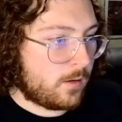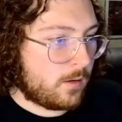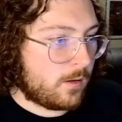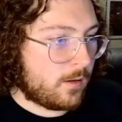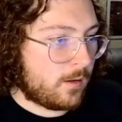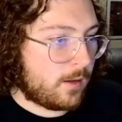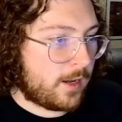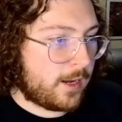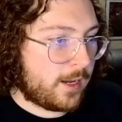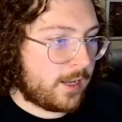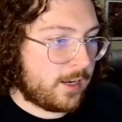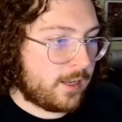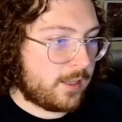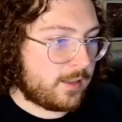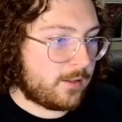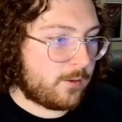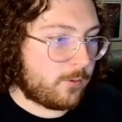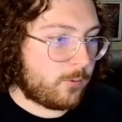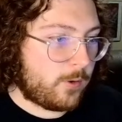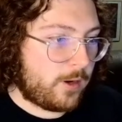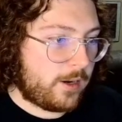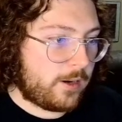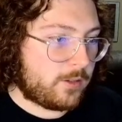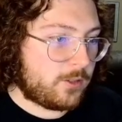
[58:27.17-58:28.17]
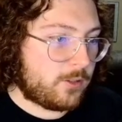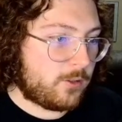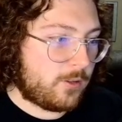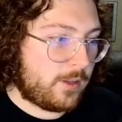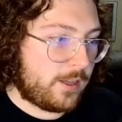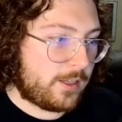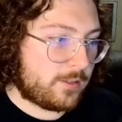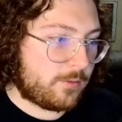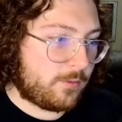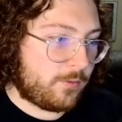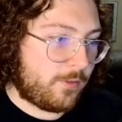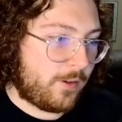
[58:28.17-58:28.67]
I gotta get the rare
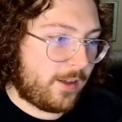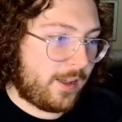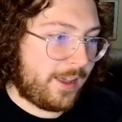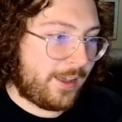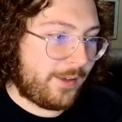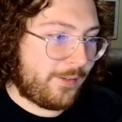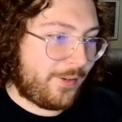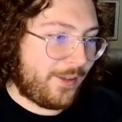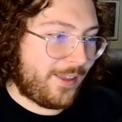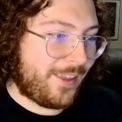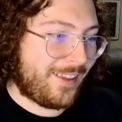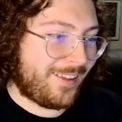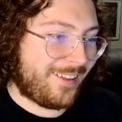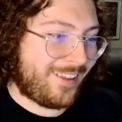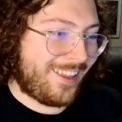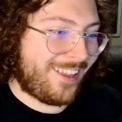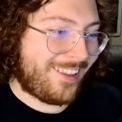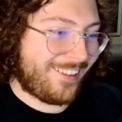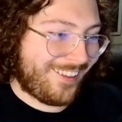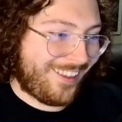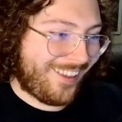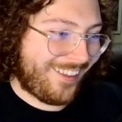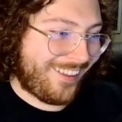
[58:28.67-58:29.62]
2005.